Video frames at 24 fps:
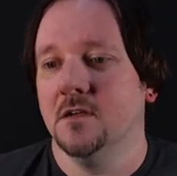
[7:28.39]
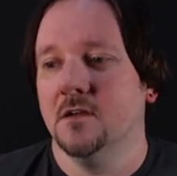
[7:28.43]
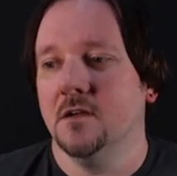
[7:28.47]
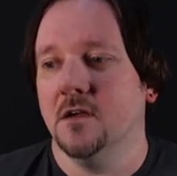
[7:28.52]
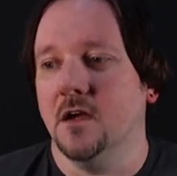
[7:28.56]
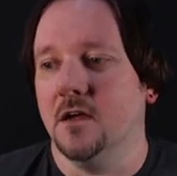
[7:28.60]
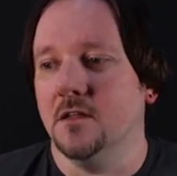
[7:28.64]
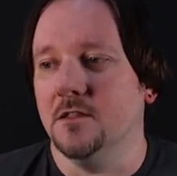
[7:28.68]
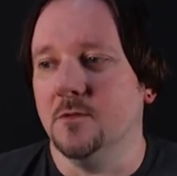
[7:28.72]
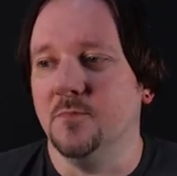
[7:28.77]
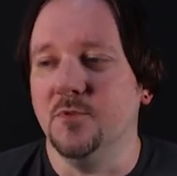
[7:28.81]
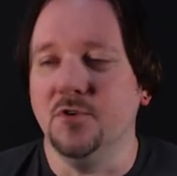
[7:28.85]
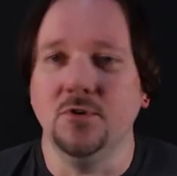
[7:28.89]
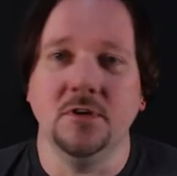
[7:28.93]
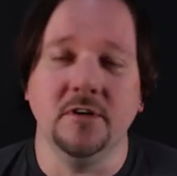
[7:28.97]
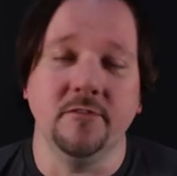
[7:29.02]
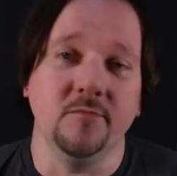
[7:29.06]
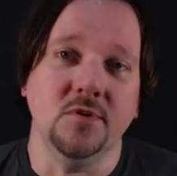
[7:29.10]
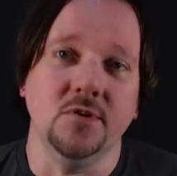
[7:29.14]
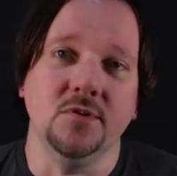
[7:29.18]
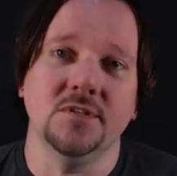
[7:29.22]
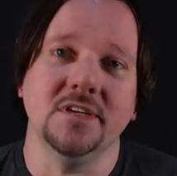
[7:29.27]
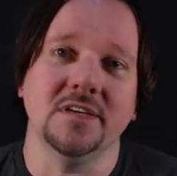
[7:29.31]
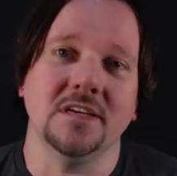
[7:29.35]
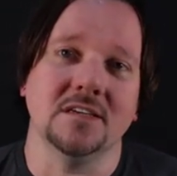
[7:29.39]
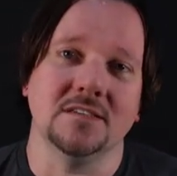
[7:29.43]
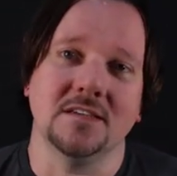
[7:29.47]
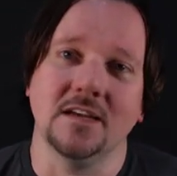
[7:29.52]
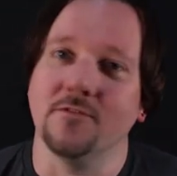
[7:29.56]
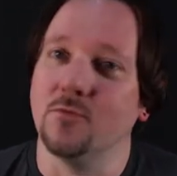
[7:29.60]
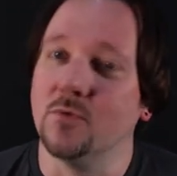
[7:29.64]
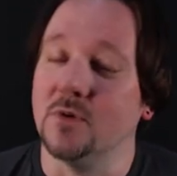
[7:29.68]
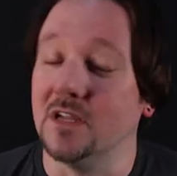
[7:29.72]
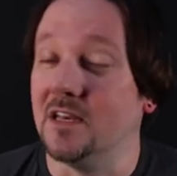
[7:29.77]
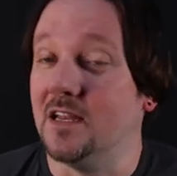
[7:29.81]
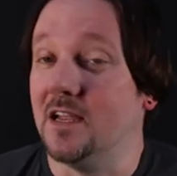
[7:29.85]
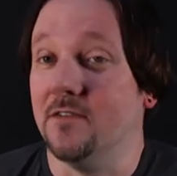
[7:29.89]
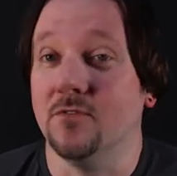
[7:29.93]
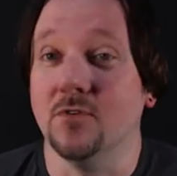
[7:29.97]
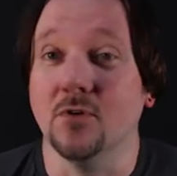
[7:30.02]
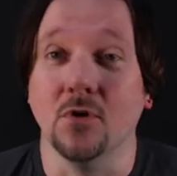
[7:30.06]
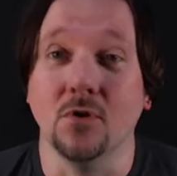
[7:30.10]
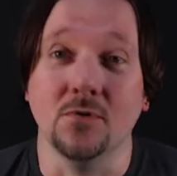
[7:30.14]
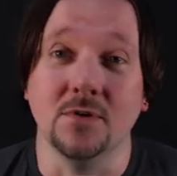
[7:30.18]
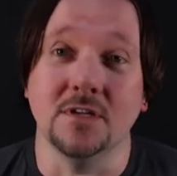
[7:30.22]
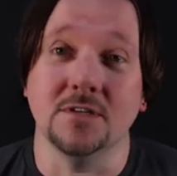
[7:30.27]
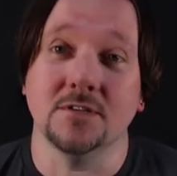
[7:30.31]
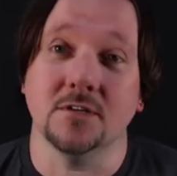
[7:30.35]
The beauty of music is everyone can have their
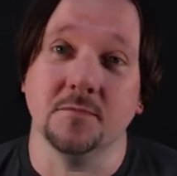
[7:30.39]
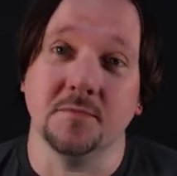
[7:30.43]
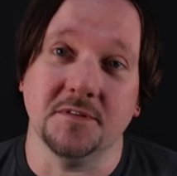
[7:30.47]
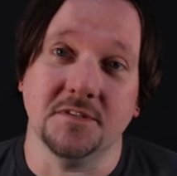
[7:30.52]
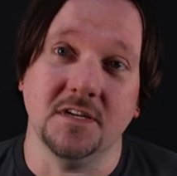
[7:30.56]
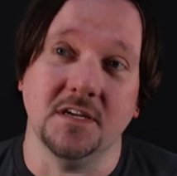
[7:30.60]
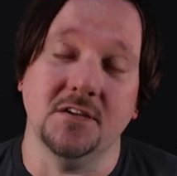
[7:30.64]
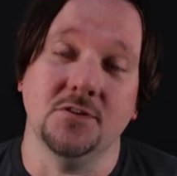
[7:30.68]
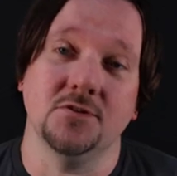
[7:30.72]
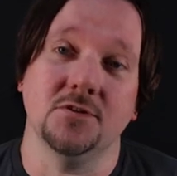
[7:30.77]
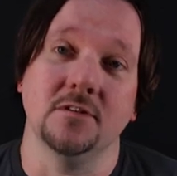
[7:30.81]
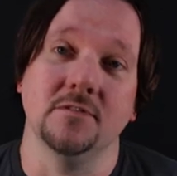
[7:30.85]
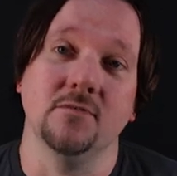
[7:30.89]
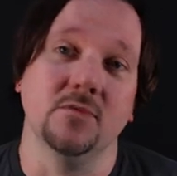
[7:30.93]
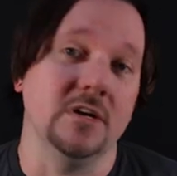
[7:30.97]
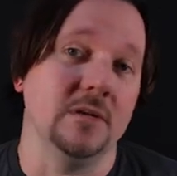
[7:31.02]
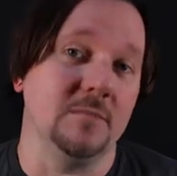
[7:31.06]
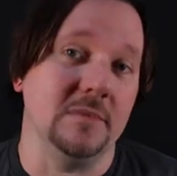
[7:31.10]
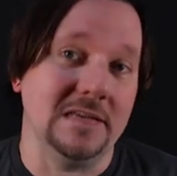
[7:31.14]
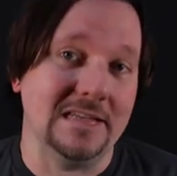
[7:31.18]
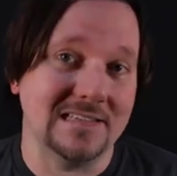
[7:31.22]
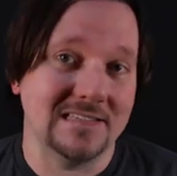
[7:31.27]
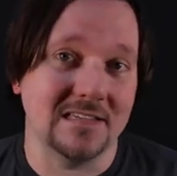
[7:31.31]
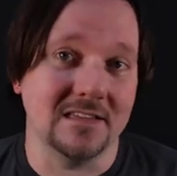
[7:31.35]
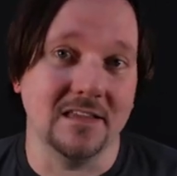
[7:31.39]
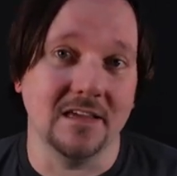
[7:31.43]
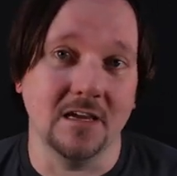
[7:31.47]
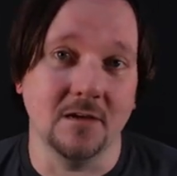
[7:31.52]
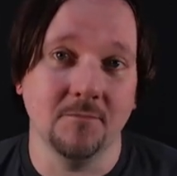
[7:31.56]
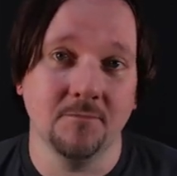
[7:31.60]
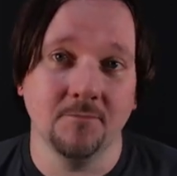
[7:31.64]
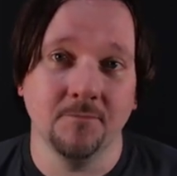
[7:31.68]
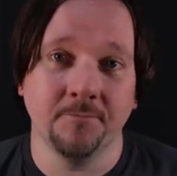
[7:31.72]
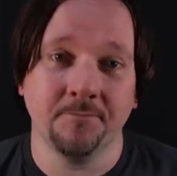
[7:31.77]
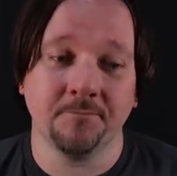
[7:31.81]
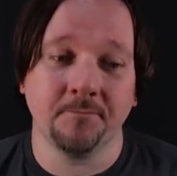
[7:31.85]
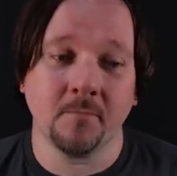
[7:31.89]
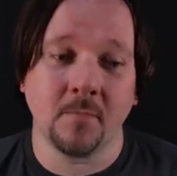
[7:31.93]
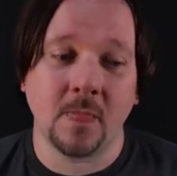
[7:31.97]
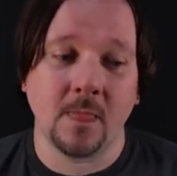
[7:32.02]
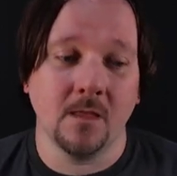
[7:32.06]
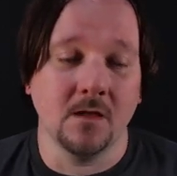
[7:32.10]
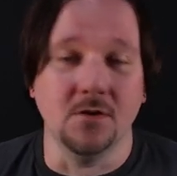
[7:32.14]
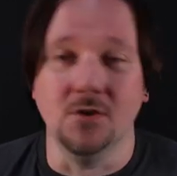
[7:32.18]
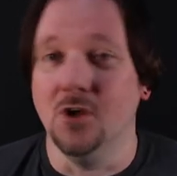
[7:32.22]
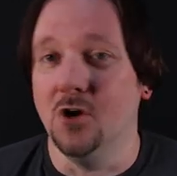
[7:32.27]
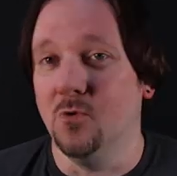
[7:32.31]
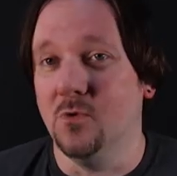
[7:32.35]
own interpretation of what it means to them.
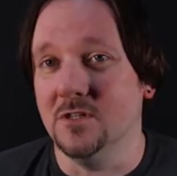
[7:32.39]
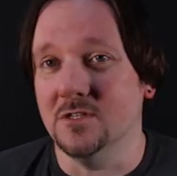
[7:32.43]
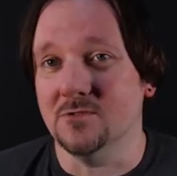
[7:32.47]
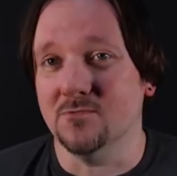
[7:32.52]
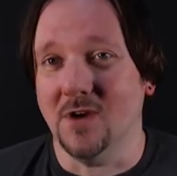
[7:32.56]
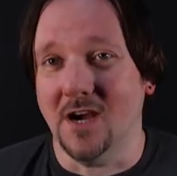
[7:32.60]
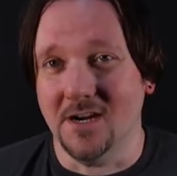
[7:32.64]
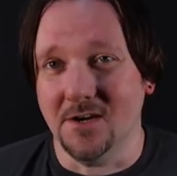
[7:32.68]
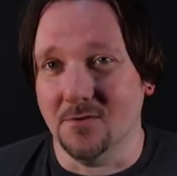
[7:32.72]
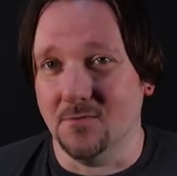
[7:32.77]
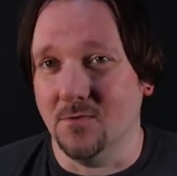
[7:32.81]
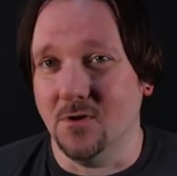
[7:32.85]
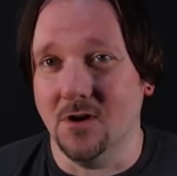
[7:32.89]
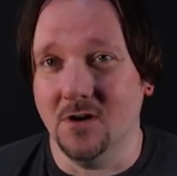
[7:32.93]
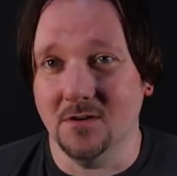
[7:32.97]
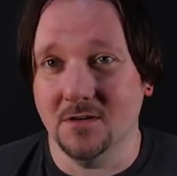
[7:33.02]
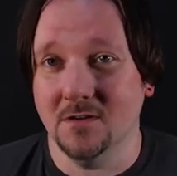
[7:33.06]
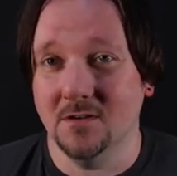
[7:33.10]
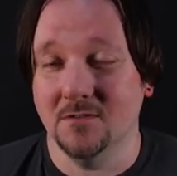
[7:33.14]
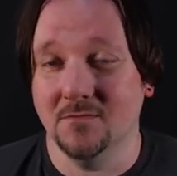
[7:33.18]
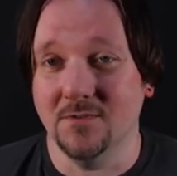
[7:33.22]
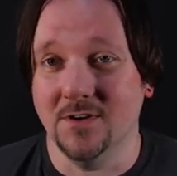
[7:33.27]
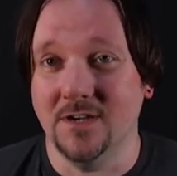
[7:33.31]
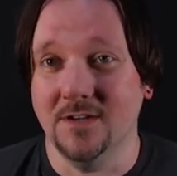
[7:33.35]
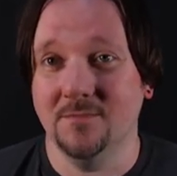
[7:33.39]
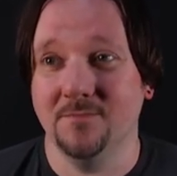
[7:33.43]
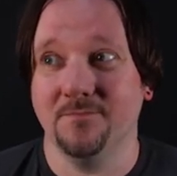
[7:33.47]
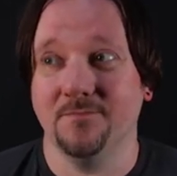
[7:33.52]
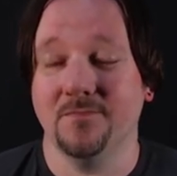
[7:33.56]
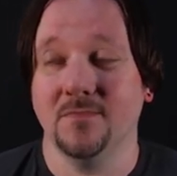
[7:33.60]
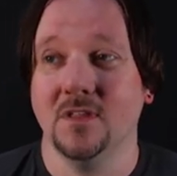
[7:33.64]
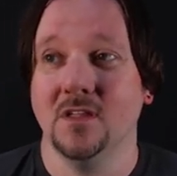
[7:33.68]
No one's right or wrong, right?